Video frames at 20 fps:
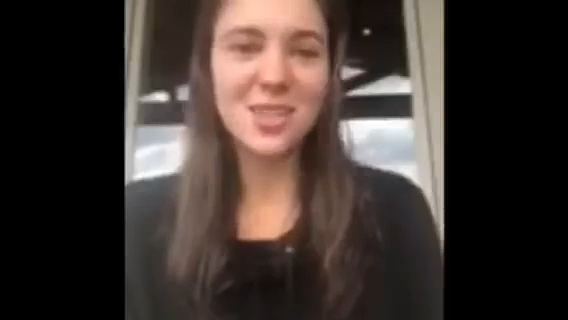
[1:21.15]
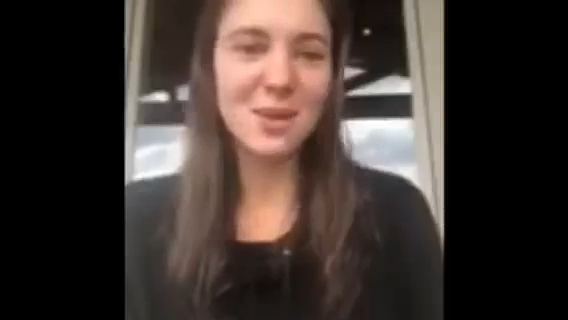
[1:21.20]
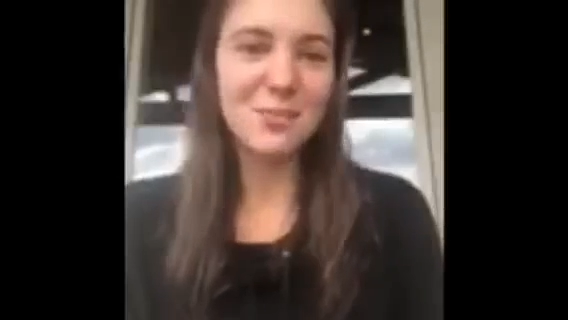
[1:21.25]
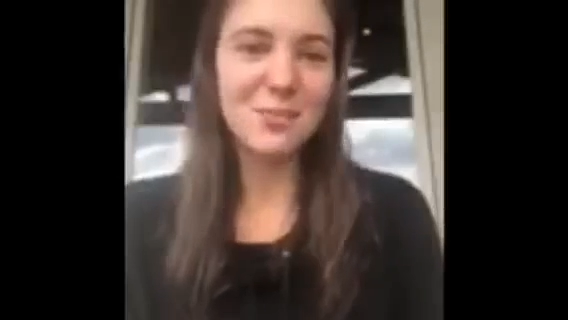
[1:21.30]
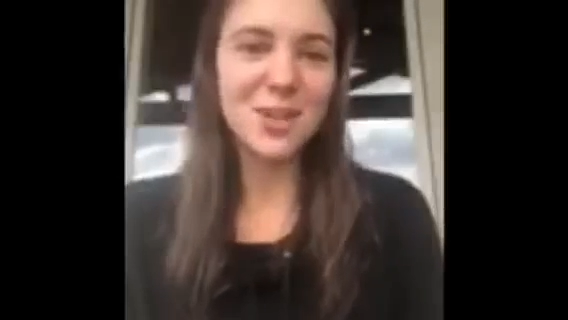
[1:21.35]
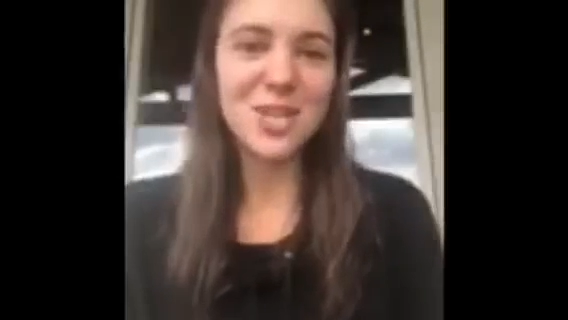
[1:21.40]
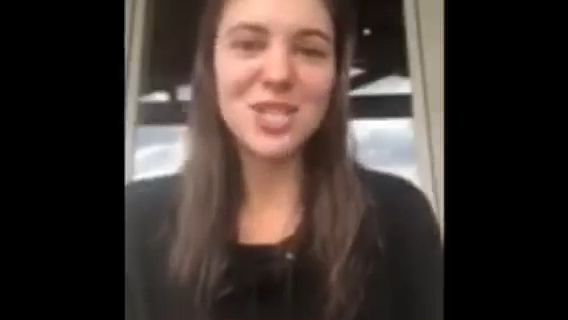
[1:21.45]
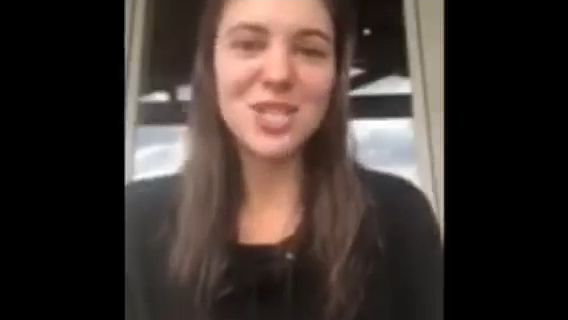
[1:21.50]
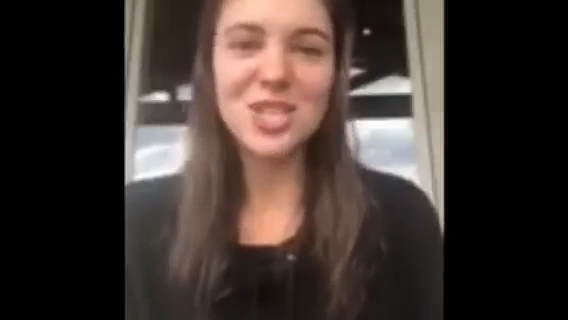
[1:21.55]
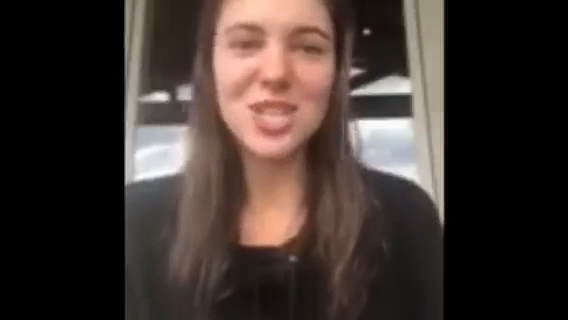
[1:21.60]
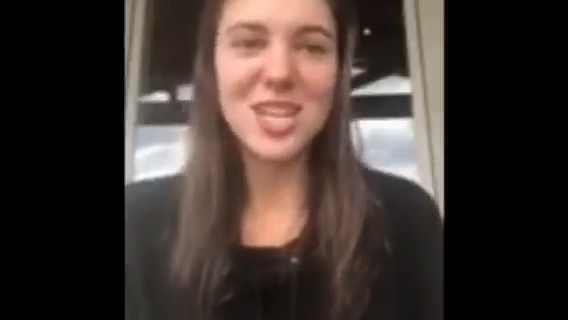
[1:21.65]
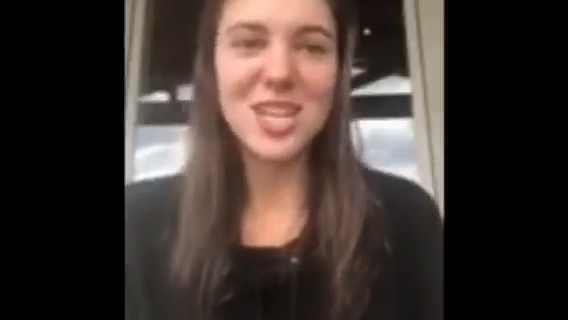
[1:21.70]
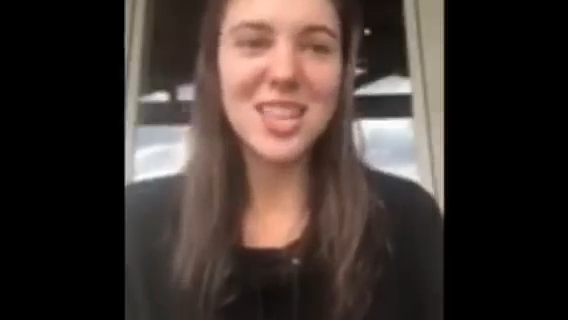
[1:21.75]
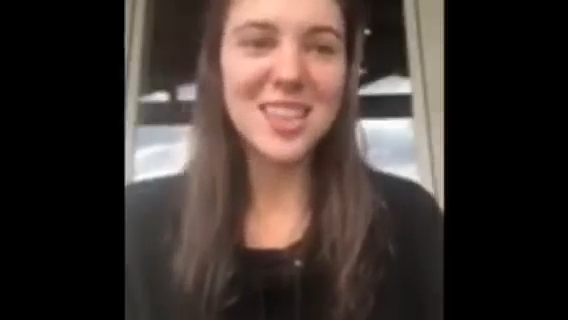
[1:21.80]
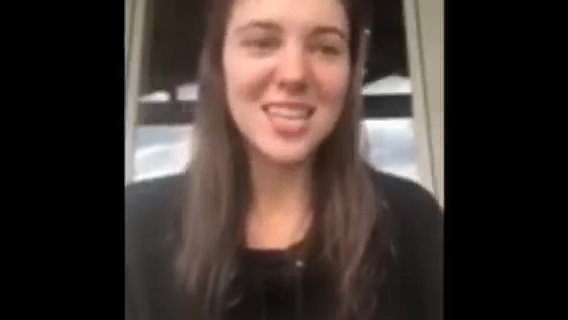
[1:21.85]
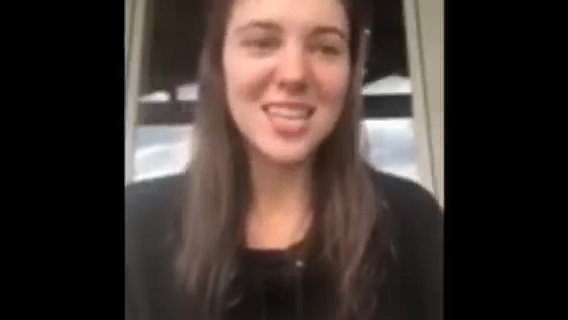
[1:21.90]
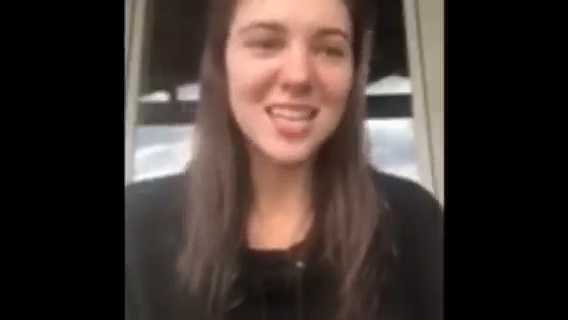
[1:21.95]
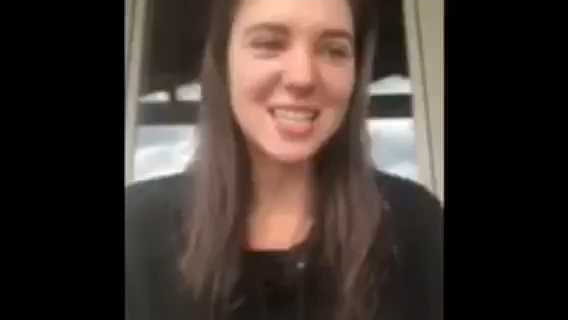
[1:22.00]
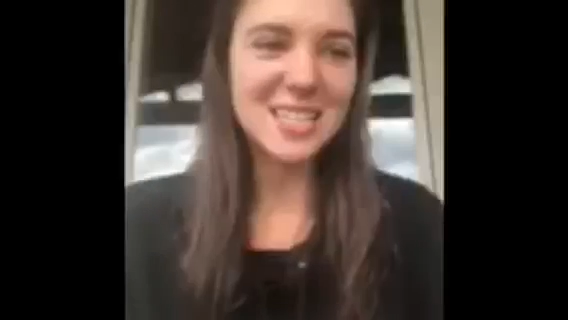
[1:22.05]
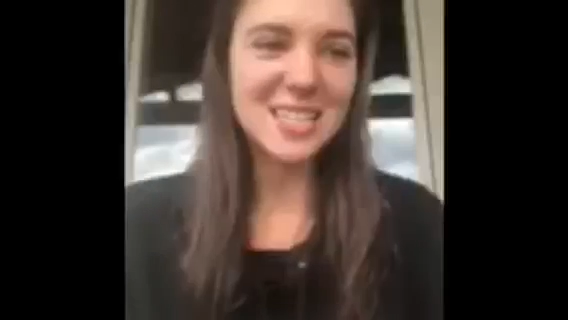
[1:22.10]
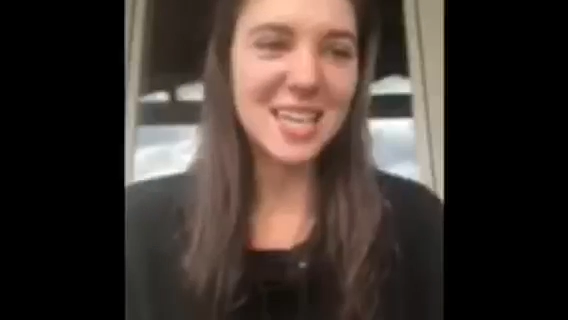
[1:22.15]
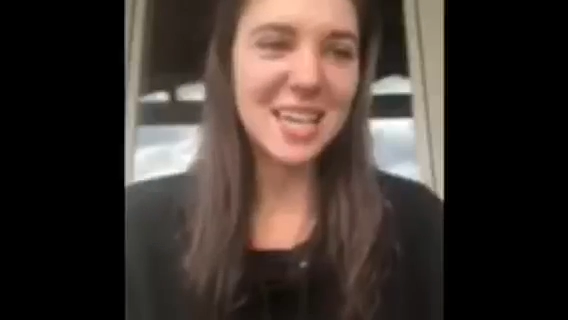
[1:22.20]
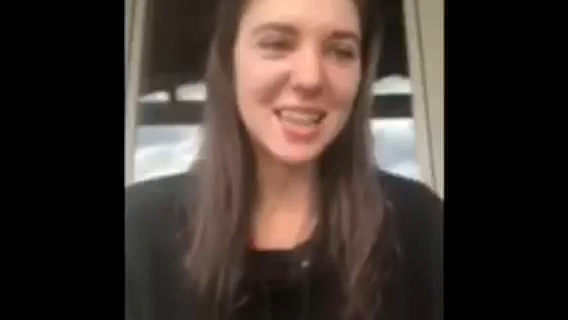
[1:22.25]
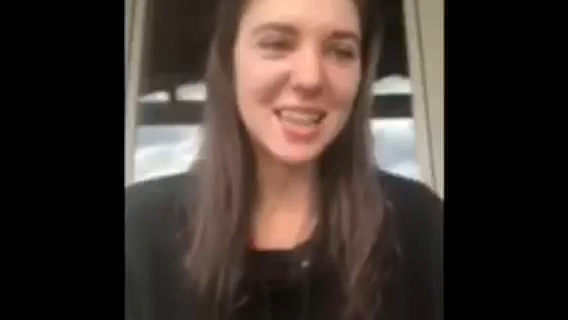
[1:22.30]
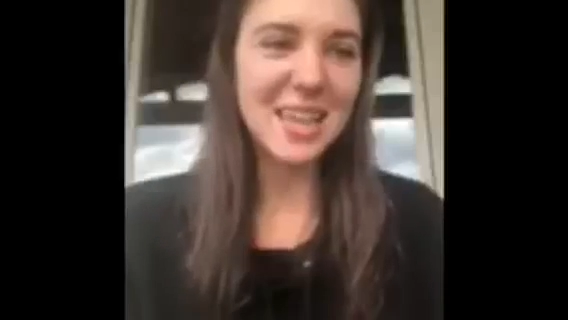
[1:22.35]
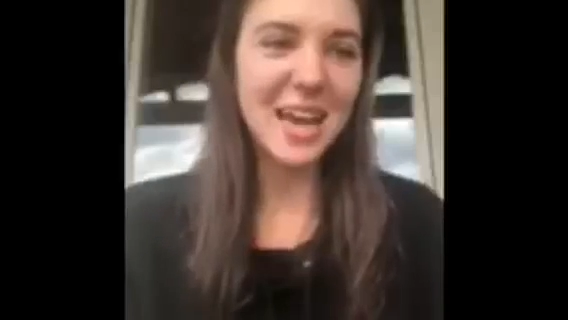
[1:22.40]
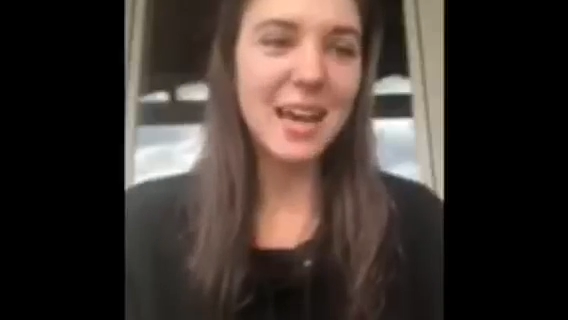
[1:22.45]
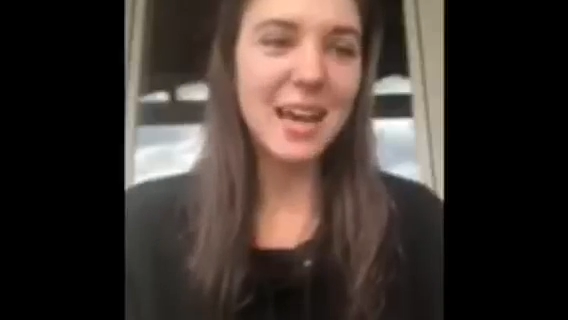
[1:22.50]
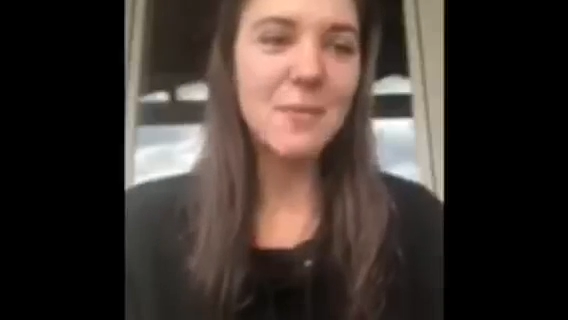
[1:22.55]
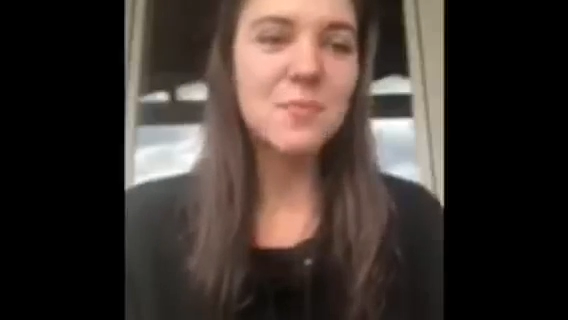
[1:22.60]
comprehension and things
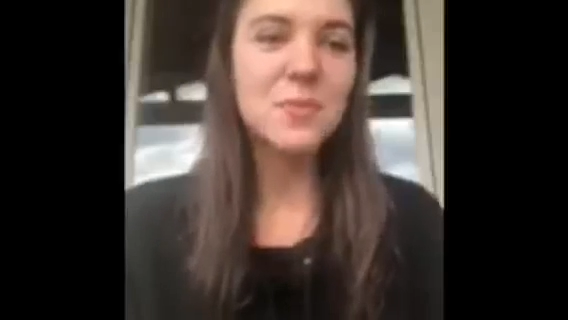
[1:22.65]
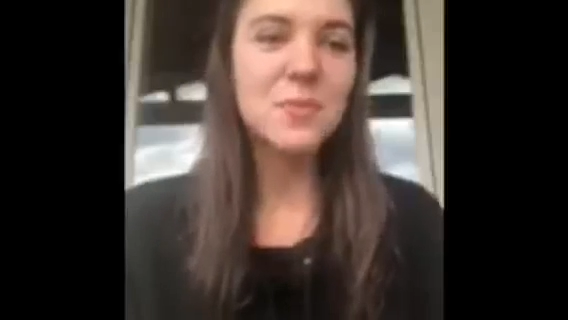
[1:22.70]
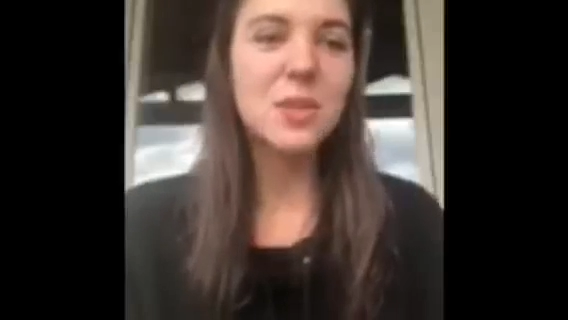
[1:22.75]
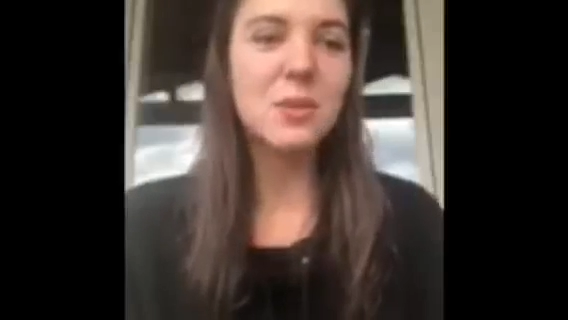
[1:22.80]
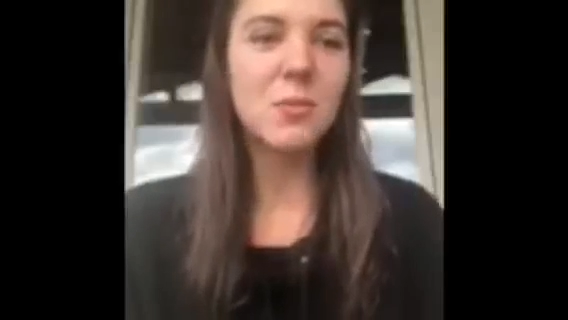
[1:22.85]
like that.